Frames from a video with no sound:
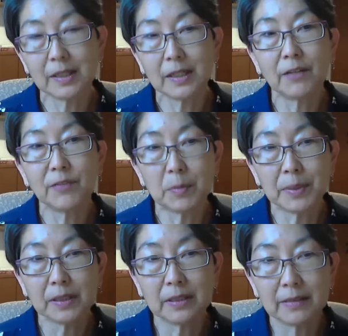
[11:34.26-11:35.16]
of the
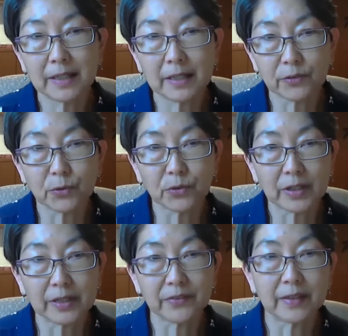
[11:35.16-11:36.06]
ability to
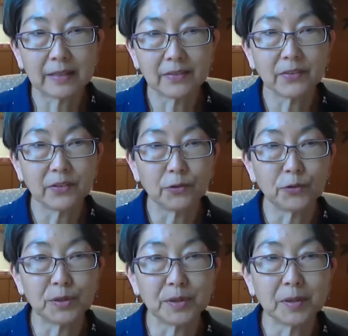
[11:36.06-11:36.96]
exercise that
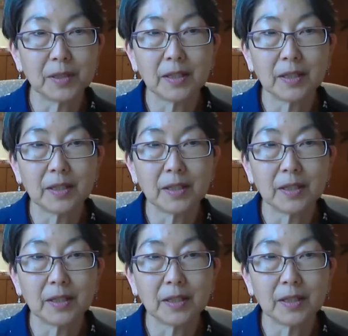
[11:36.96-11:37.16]
decision.